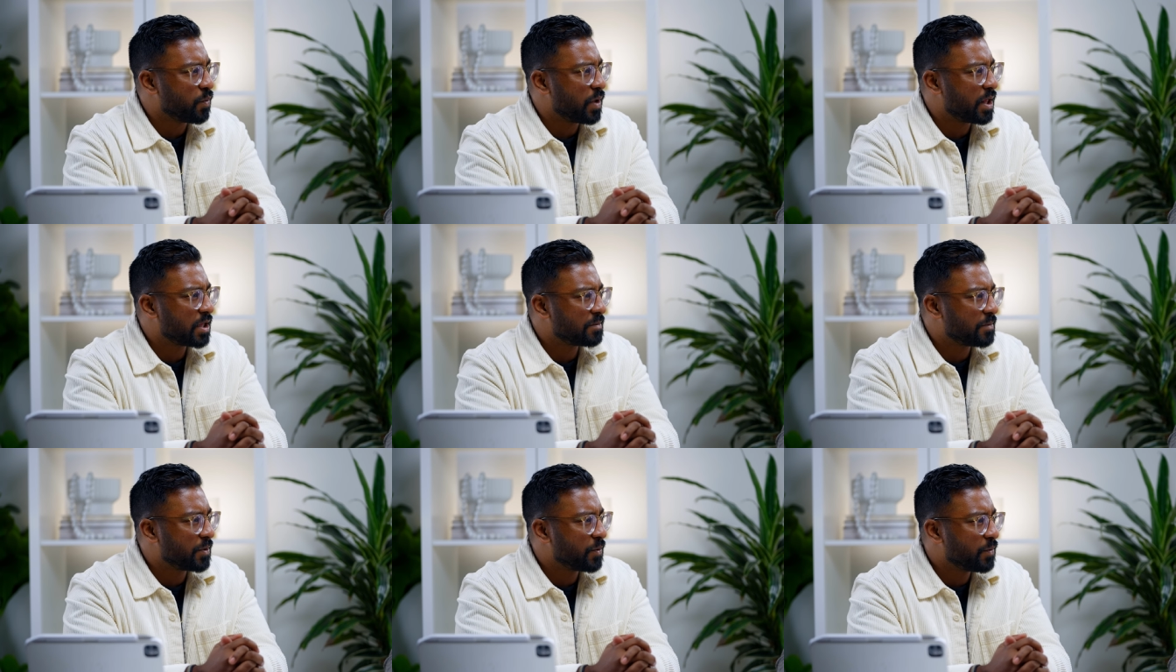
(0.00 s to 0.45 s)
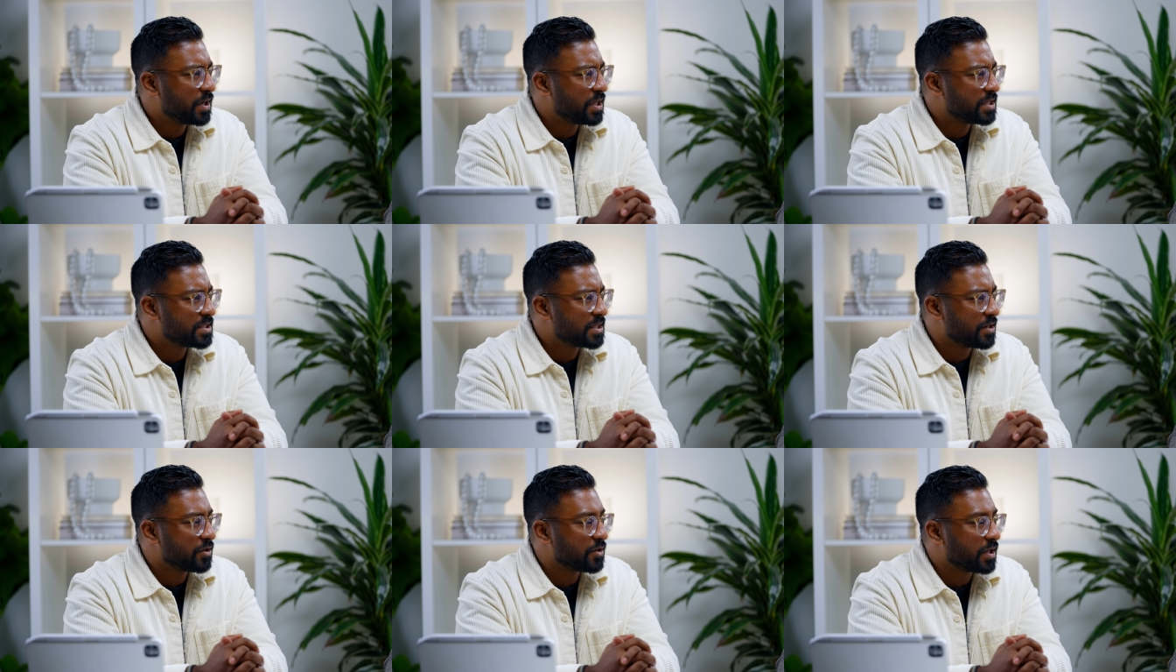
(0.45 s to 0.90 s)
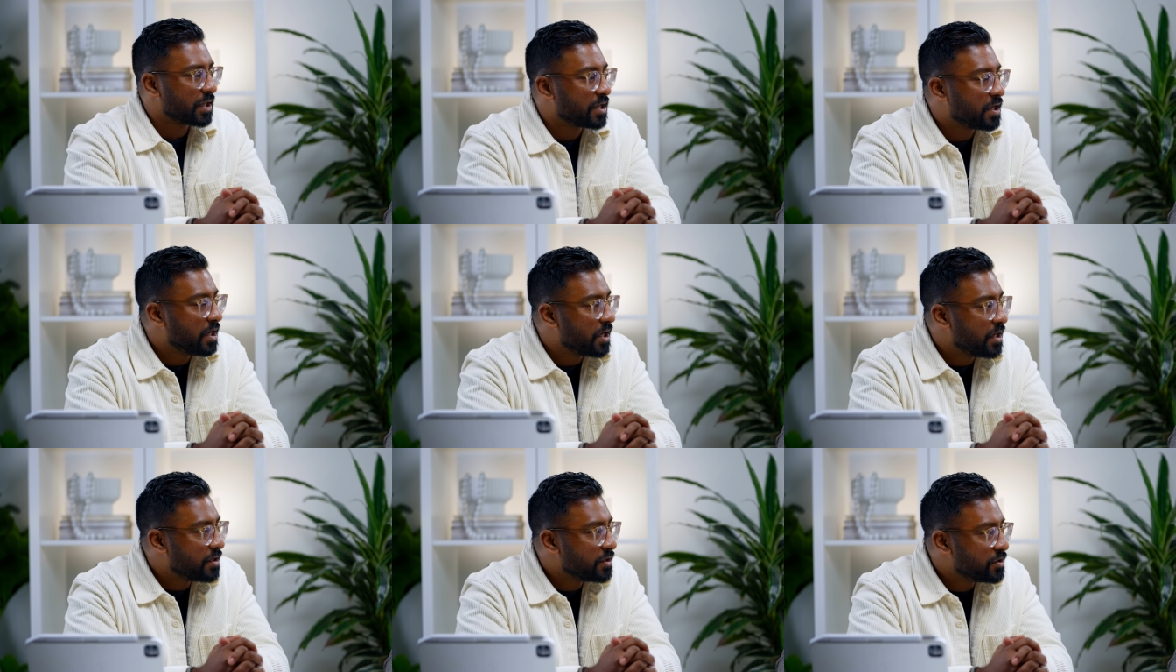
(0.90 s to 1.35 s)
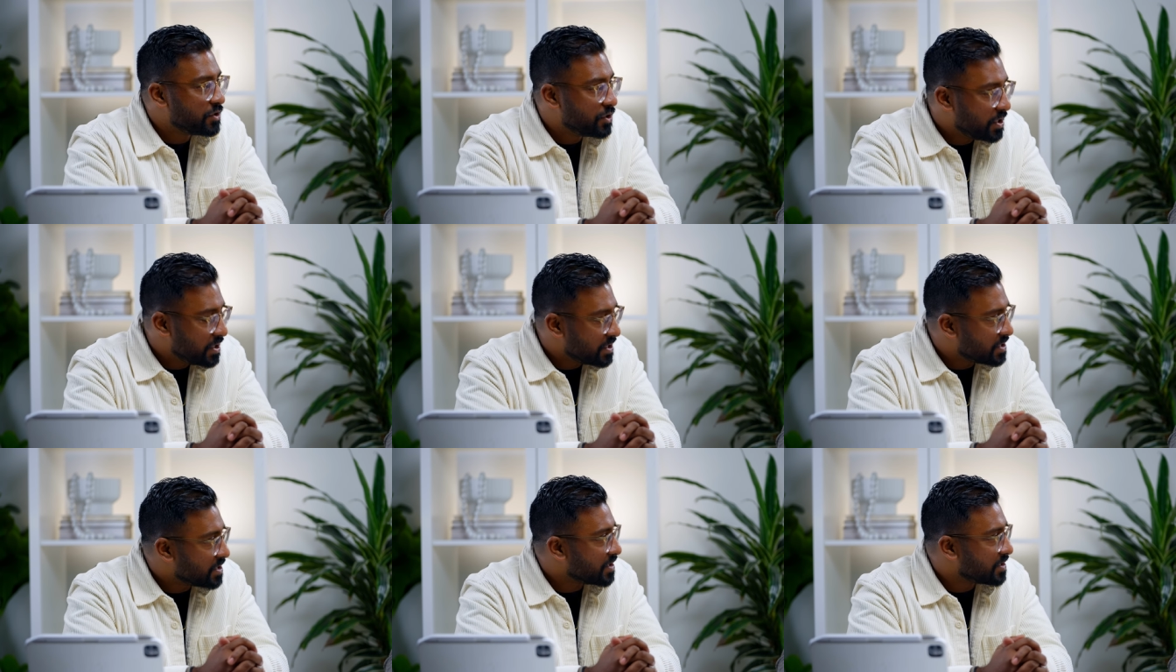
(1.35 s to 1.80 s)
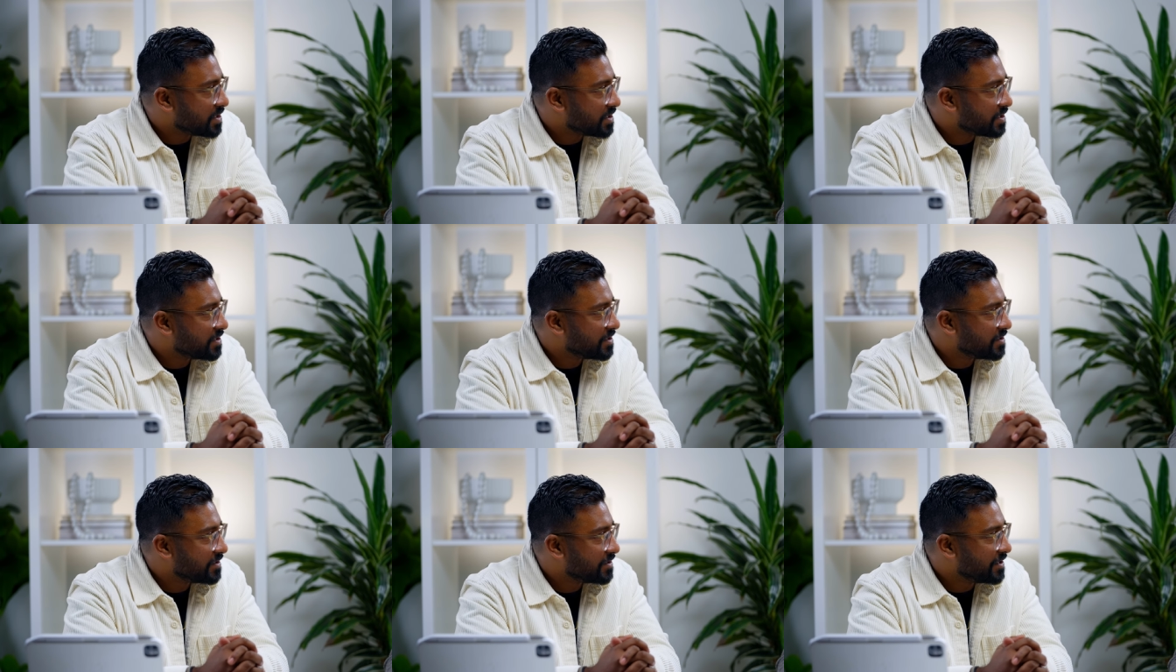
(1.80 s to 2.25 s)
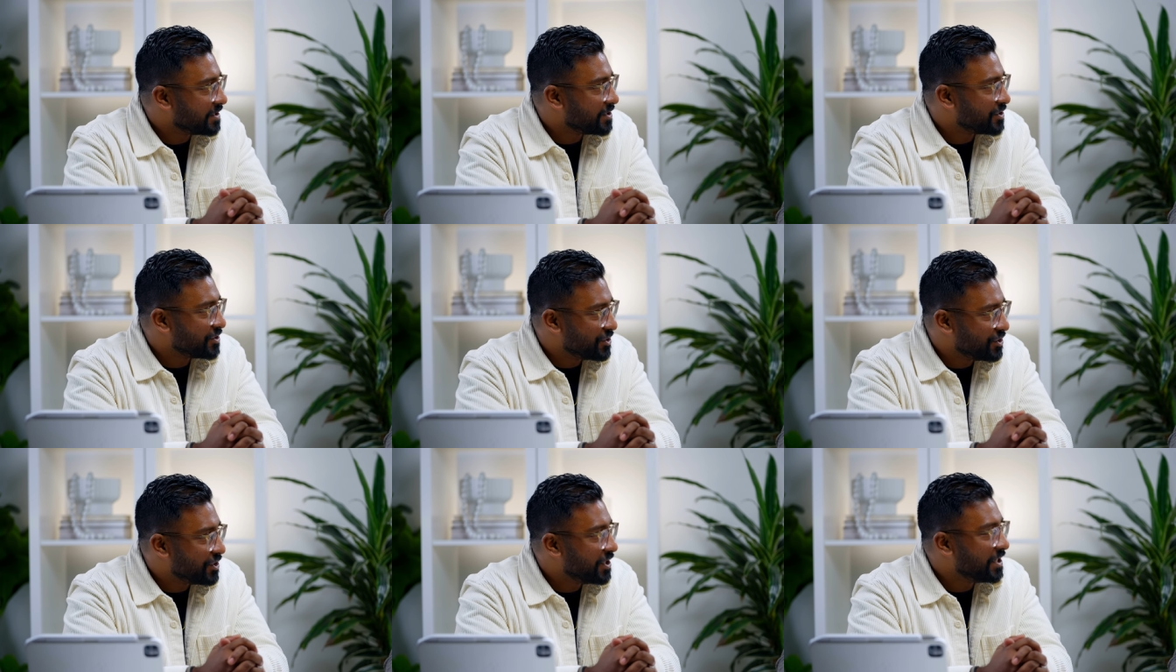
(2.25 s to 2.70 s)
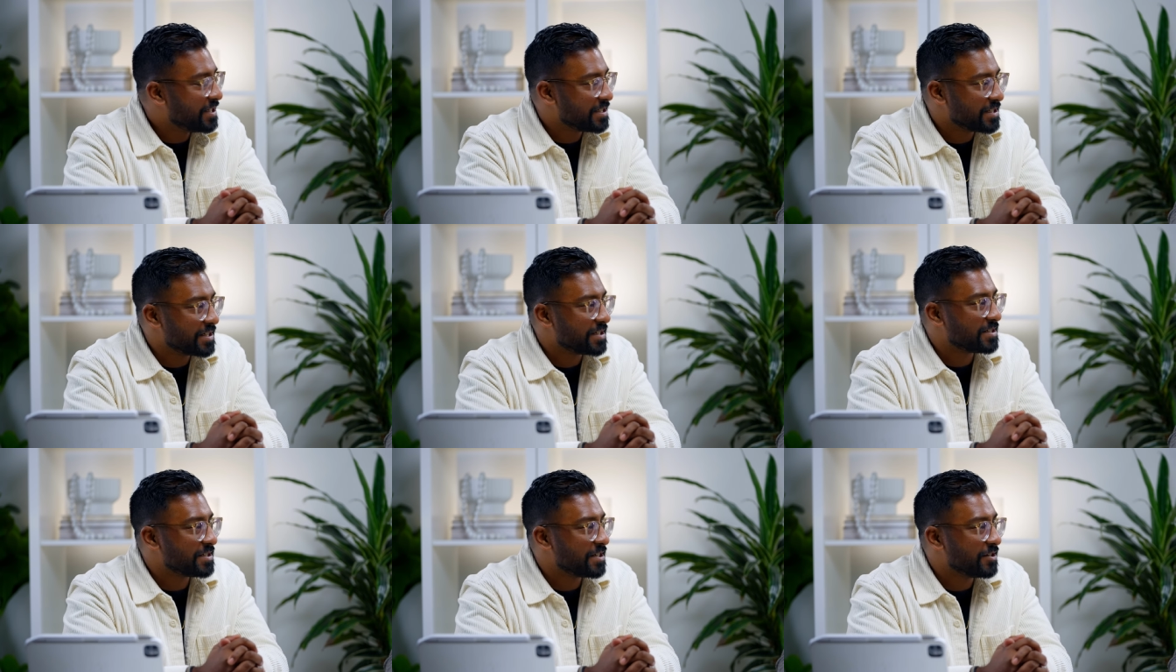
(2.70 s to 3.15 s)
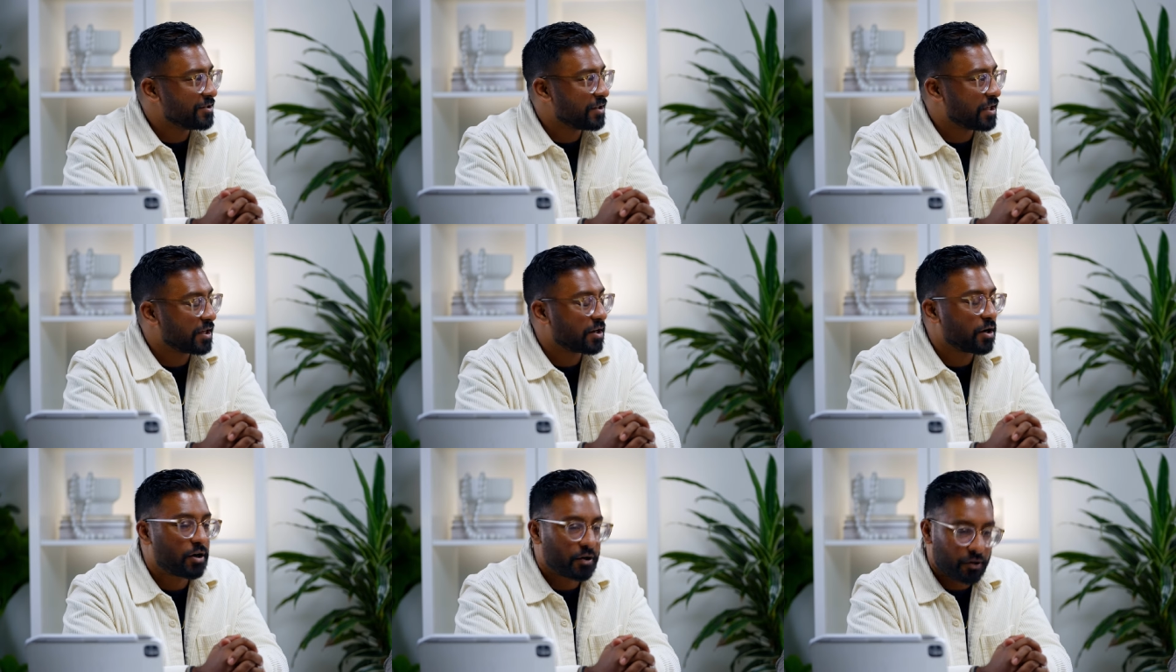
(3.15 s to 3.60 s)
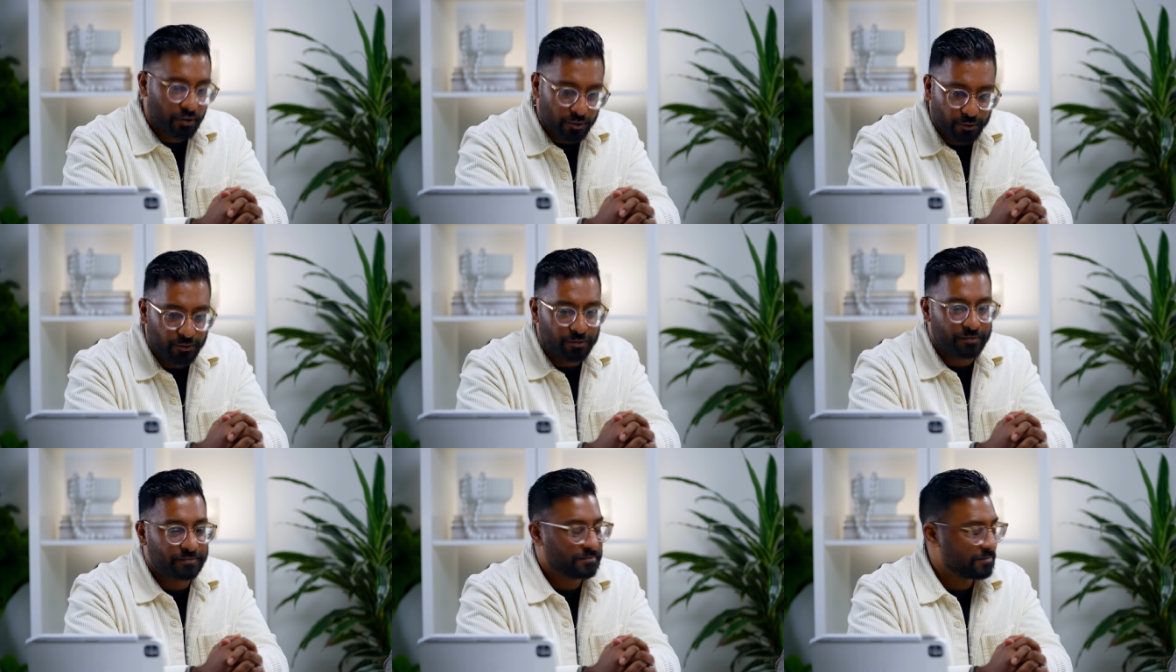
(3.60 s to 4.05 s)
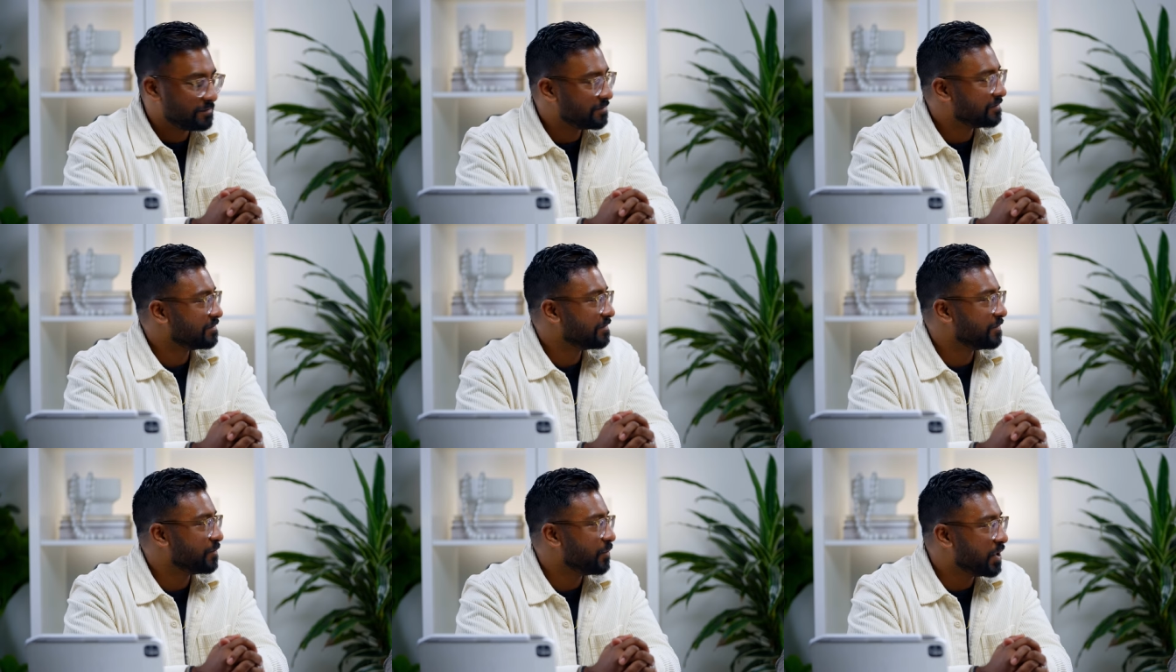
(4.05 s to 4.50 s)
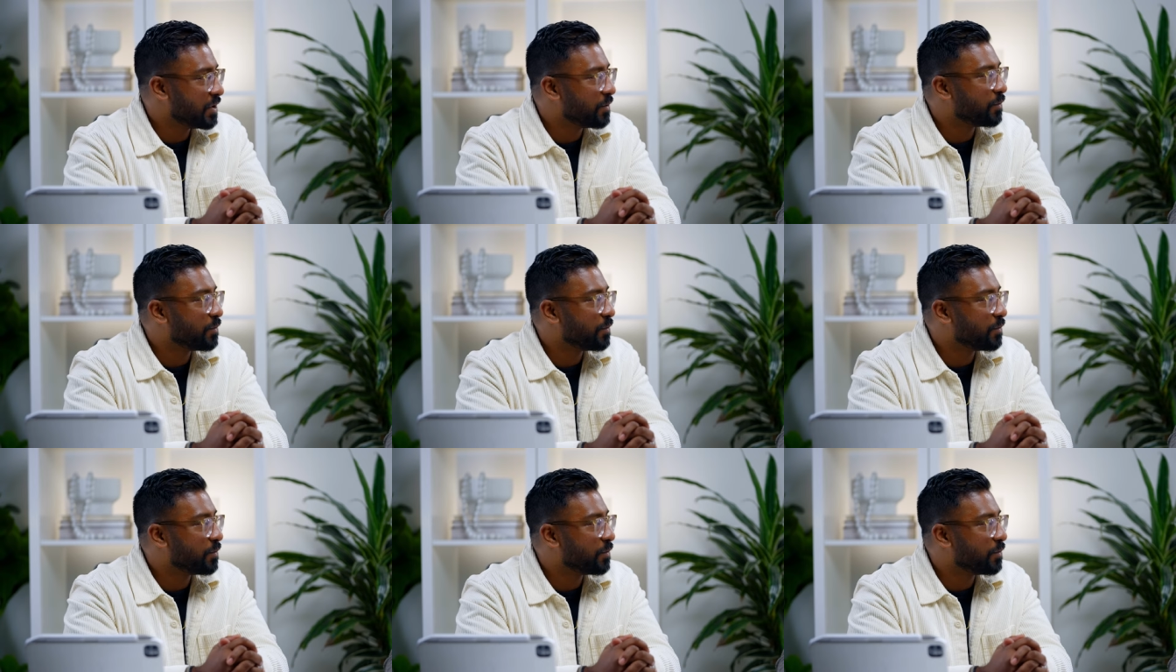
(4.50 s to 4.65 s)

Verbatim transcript: welcoming. What is that? And you're like, Jesus, it's mm-hmm. Jesus. And you're like, all right, cool. We